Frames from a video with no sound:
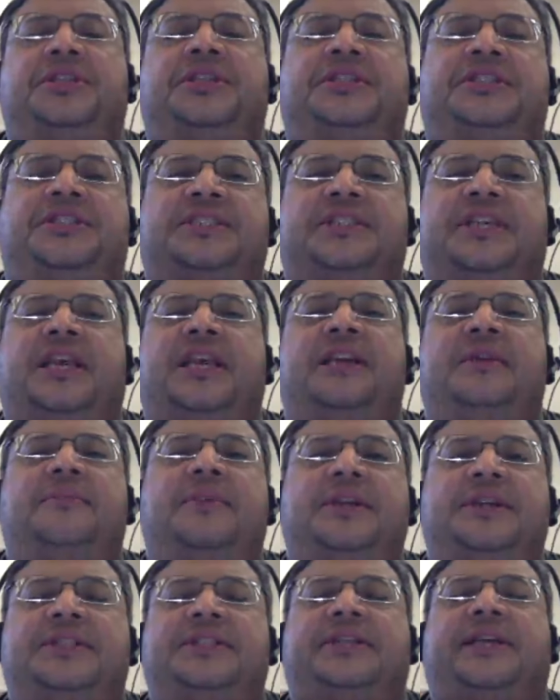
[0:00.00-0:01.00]
the same
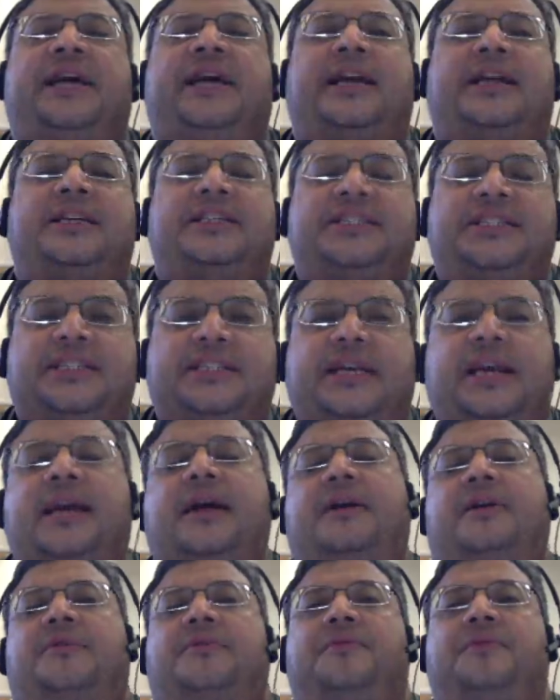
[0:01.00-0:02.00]
exact
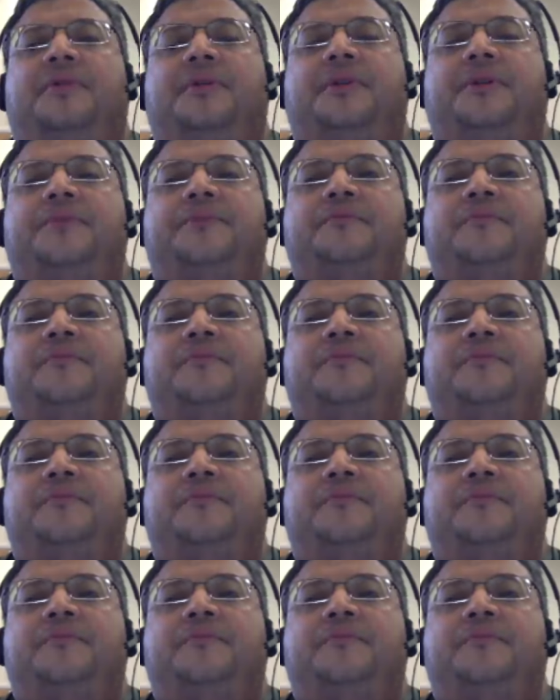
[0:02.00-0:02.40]
sound